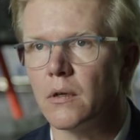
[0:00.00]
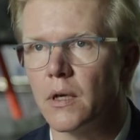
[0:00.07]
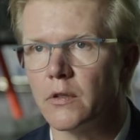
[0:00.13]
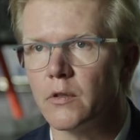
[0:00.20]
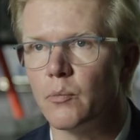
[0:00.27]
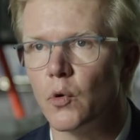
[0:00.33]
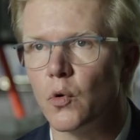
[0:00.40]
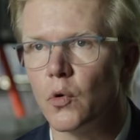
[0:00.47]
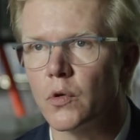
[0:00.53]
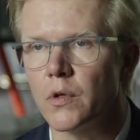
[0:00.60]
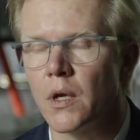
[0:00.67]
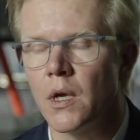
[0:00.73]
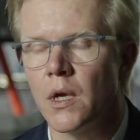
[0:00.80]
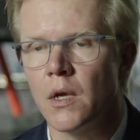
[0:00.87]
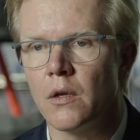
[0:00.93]
as a board
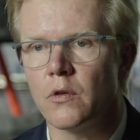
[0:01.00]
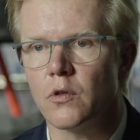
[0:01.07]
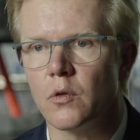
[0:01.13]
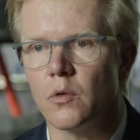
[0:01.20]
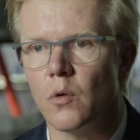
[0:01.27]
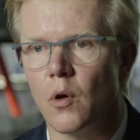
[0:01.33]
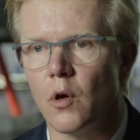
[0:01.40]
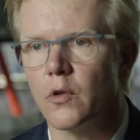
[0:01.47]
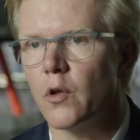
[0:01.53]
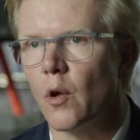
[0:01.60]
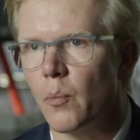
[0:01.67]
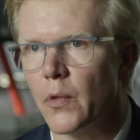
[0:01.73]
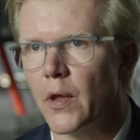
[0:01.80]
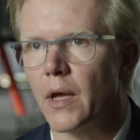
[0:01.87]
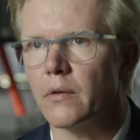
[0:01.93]
to
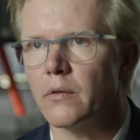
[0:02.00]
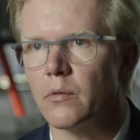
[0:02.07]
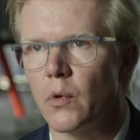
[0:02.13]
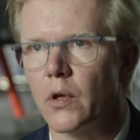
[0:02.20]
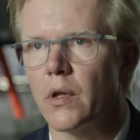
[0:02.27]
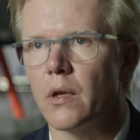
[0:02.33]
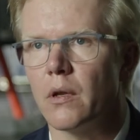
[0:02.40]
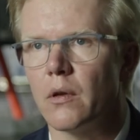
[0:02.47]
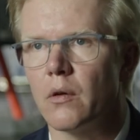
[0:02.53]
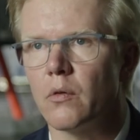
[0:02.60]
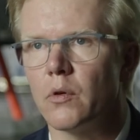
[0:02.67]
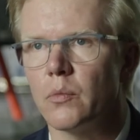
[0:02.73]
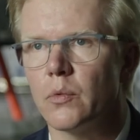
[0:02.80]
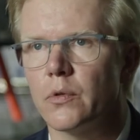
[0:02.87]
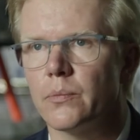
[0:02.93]
adopt that within the group.